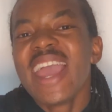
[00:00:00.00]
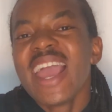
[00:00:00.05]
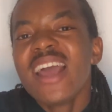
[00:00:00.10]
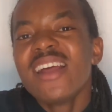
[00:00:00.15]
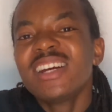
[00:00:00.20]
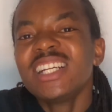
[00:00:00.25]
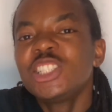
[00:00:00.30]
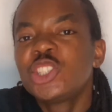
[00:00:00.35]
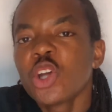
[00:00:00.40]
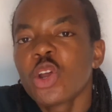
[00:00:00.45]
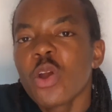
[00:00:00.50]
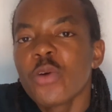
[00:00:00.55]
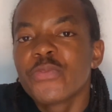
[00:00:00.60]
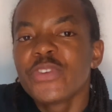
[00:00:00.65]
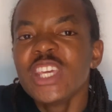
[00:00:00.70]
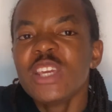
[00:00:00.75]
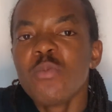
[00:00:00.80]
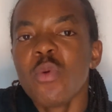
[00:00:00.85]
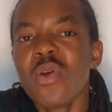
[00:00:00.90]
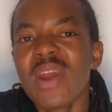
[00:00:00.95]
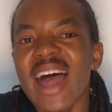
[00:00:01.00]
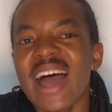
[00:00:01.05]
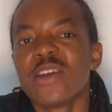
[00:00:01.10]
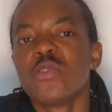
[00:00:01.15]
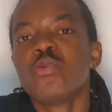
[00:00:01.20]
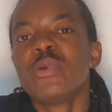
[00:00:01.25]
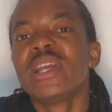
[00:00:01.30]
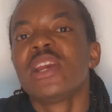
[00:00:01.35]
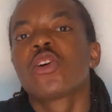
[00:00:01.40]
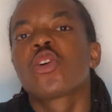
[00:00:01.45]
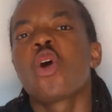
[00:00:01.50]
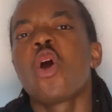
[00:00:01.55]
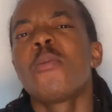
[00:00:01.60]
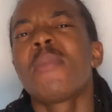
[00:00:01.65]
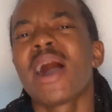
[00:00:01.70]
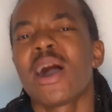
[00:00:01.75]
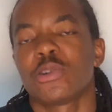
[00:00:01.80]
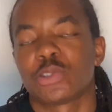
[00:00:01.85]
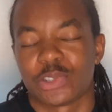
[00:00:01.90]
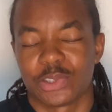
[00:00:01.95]
a region of Igbo land will
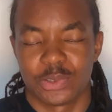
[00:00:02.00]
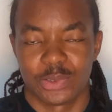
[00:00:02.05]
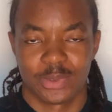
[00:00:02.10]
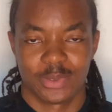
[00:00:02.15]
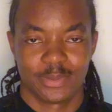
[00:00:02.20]
come out.